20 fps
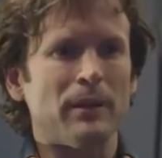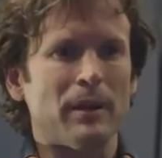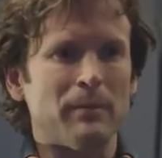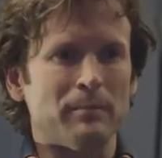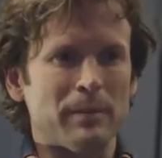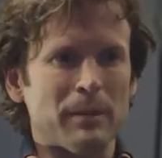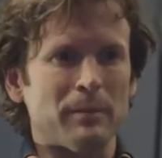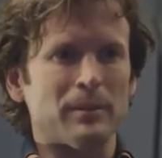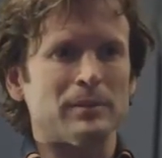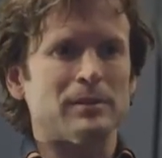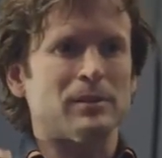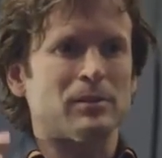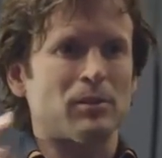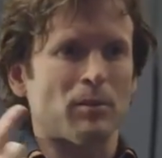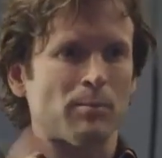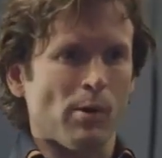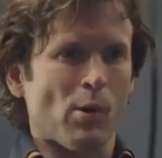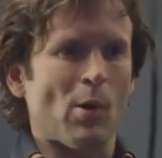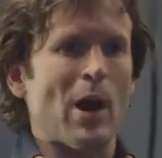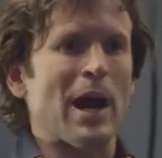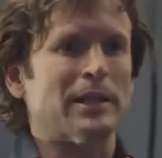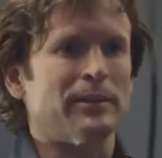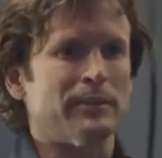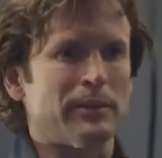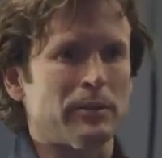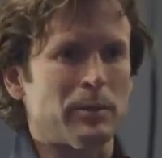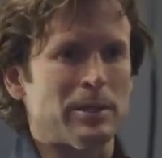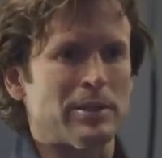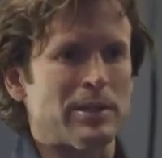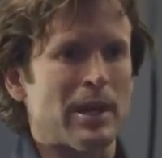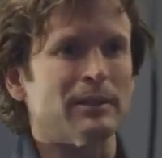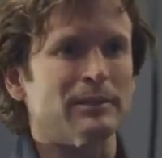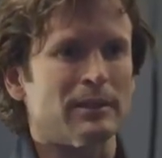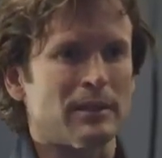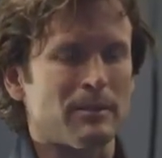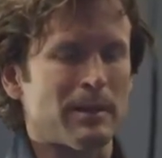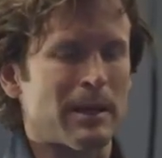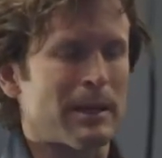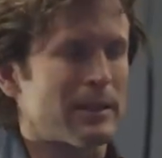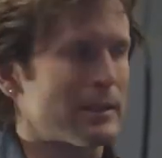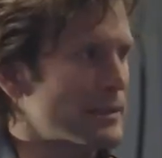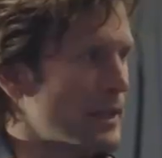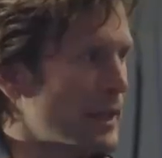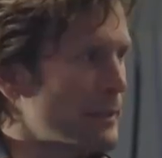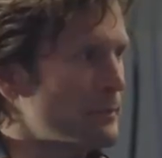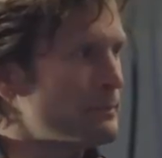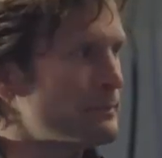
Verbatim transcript: and be able to sort of proactively reach out to them ahead of time.